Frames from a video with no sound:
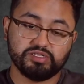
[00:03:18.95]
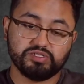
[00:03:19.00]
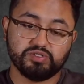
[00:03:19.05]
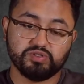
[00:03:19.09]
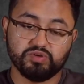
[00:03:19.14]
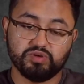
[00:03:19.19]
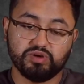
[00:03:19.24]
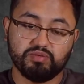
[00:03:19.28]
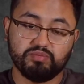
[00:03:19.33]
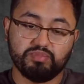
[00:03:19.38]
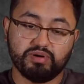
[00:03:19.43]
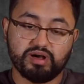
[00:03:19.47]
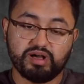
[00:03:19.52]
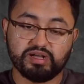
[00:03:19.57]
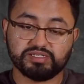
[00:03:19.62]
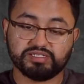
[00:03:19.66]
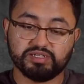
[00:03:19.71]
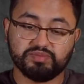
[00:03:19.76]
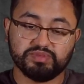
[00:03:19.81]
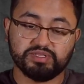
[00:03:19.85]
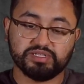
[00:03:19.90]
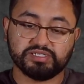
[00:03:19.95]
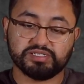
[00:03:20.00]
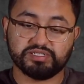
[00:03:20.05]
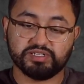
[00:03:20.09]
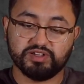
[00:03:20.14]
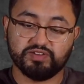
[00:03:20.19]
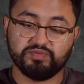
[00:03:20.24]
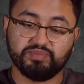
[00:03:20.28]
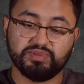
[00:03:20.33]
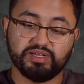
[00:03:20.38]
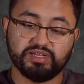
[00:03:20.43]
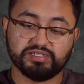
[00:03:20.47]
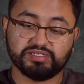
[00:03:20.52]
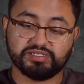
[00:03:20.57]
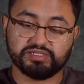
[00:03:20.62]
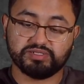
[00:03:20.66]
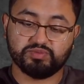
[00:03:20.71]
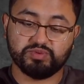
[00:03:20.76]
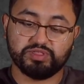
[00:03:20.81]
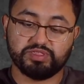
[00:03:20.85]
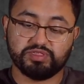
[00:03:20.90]
to unbox some of this stuff,
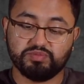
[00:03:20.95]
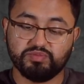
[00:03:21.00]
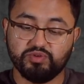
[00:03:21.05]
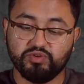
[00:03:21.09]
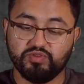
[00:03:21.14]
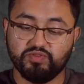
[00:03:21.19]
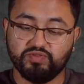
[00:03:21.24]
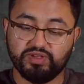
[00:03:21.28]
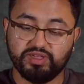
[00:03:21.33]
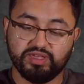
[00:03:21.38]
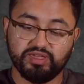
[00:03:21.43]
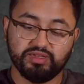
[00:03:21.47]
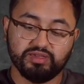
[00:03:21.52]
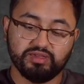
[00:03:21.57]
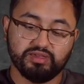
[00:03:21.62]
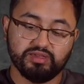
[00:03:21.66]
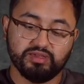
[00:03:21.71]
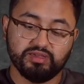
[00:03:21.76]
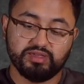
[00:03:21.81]
plus with moving